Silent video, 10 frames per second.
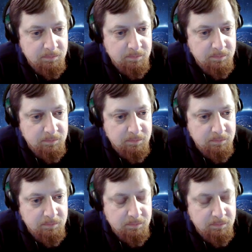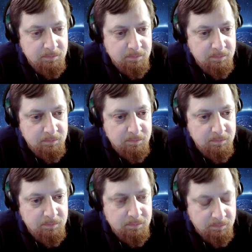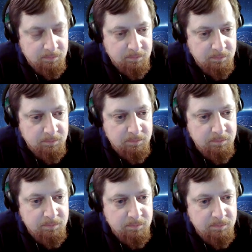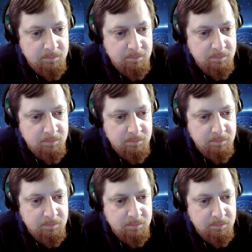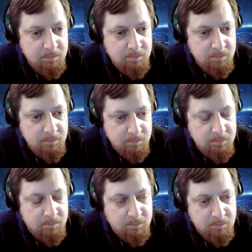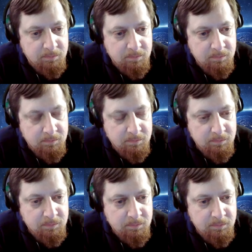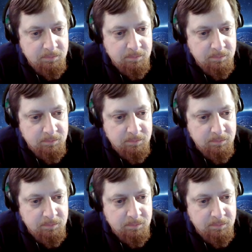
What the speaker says: No words are spoken by the person on screen.